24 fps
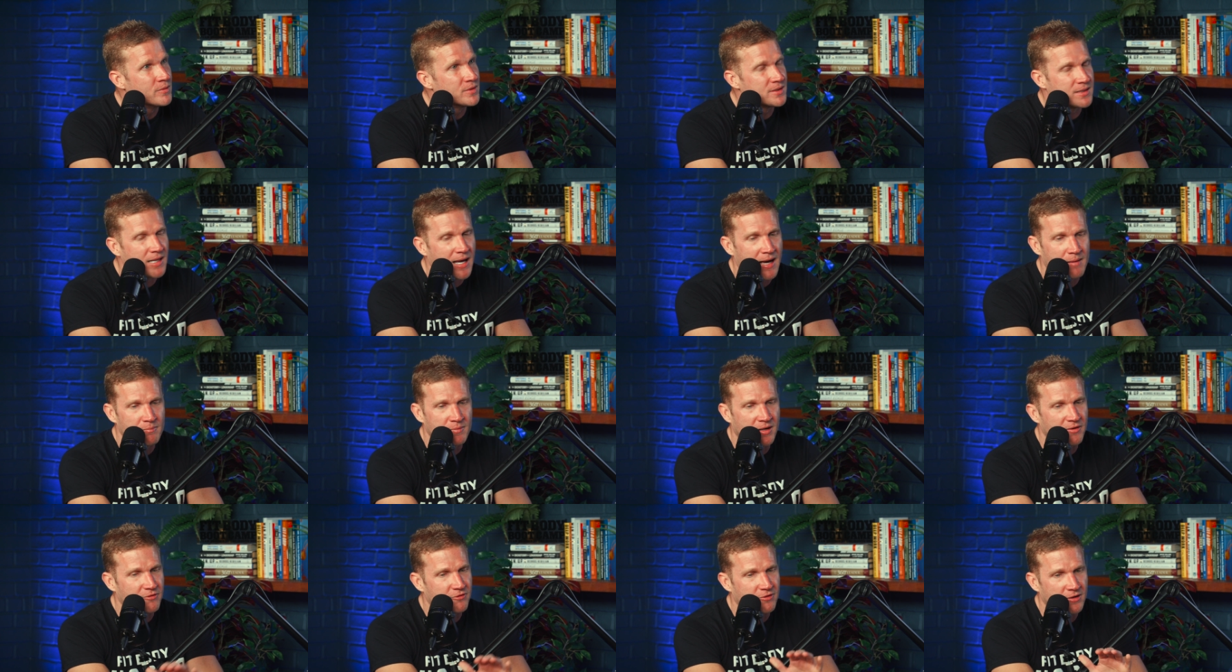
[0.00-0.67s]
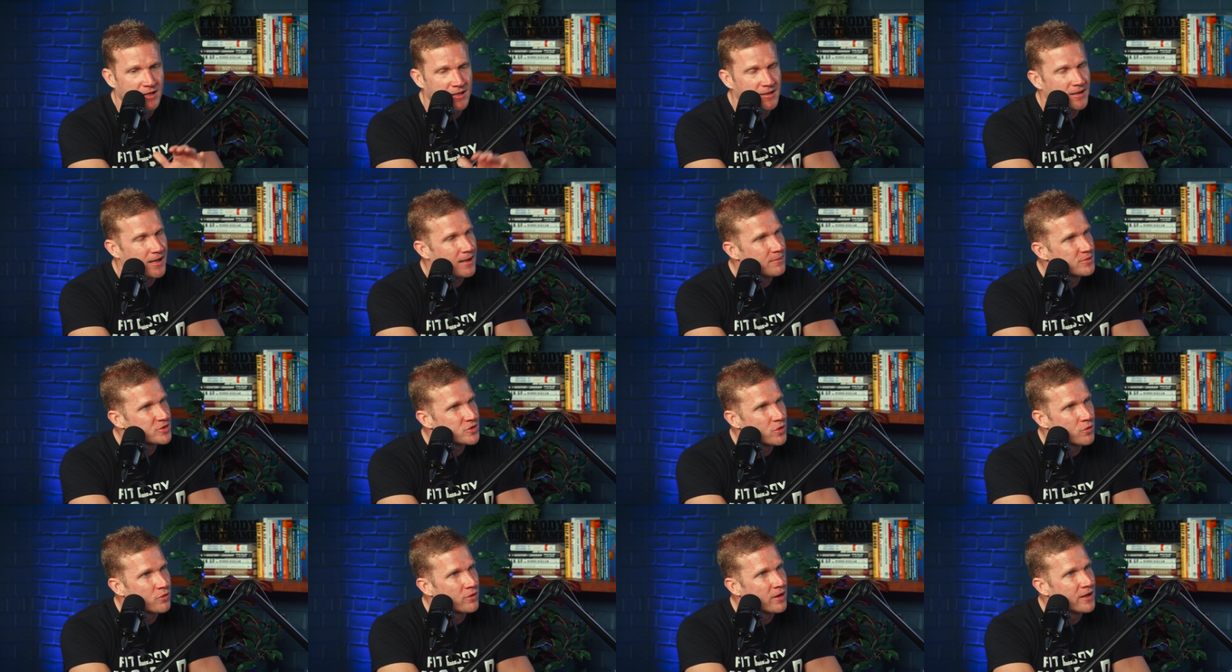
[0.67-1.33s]
With that, my friend, I'm
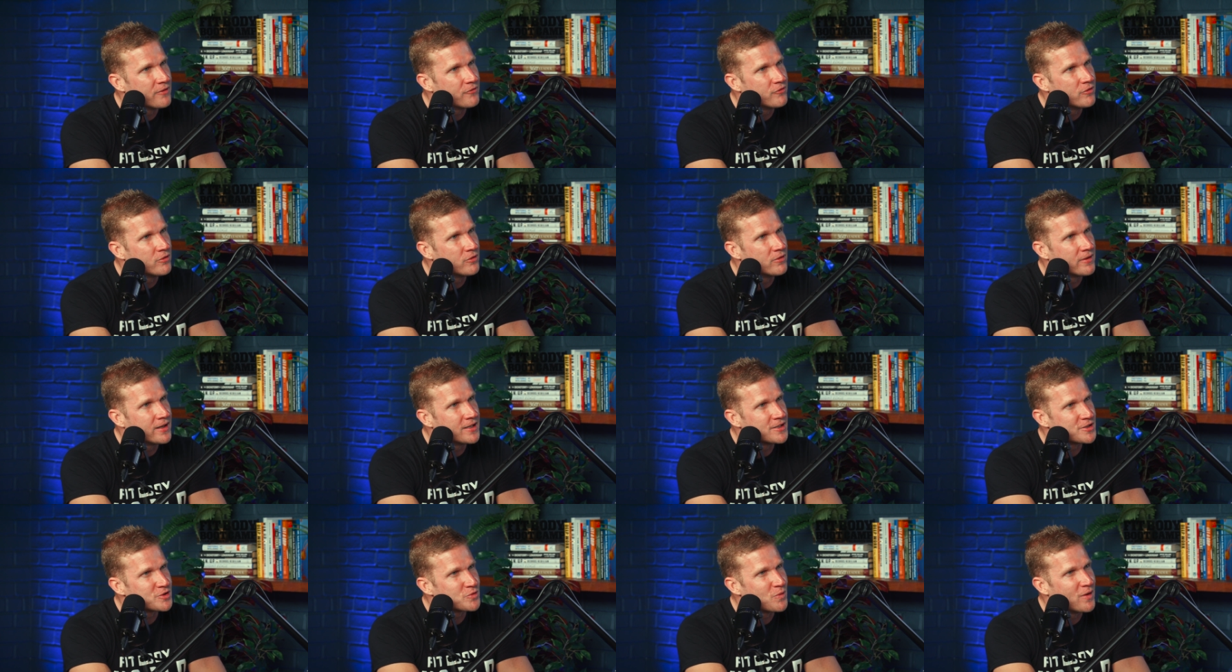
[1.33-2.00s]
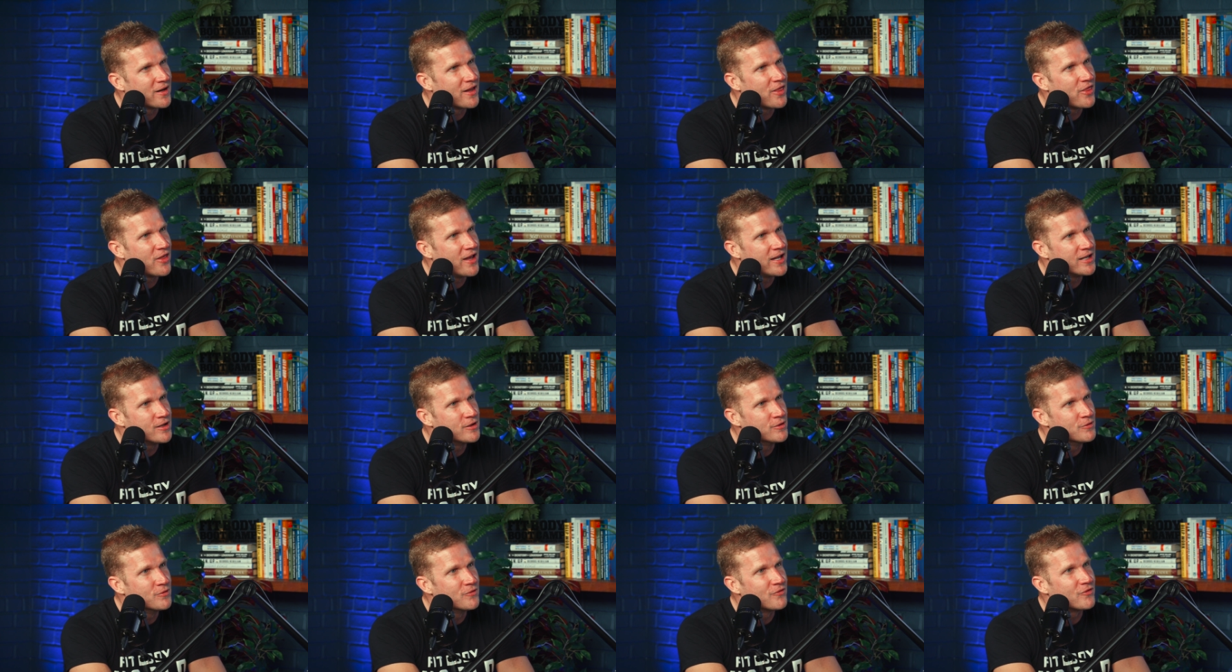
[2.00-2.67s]
so grateful, and I just want to thank
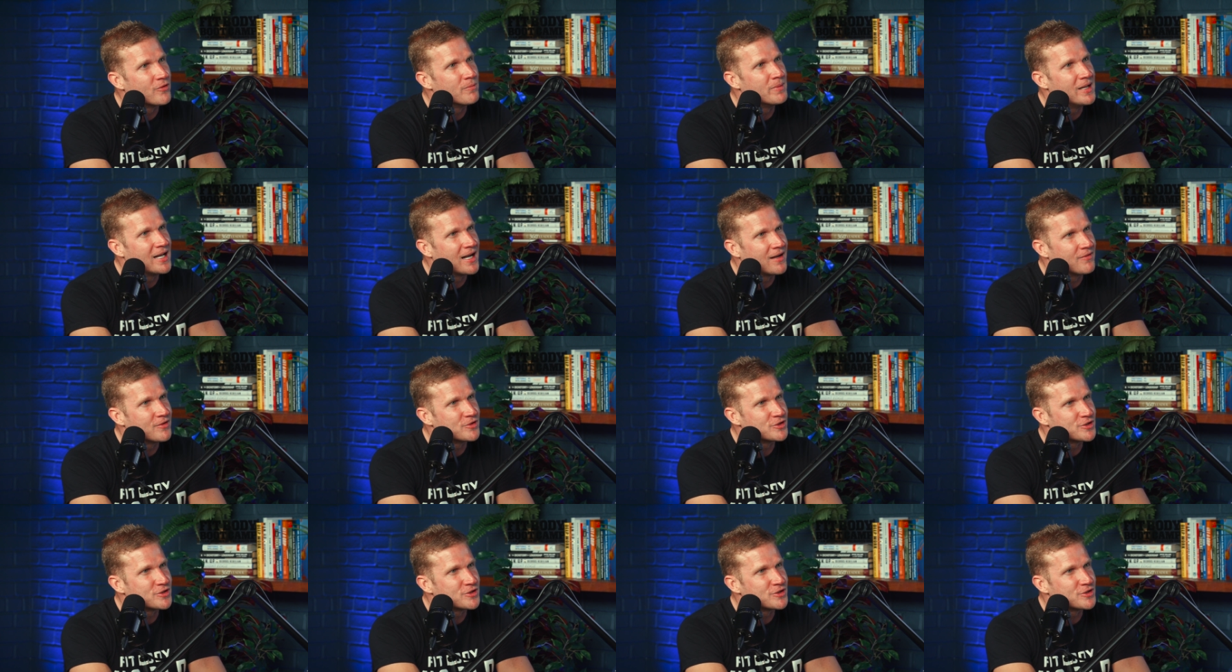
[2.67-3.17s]
you for being on the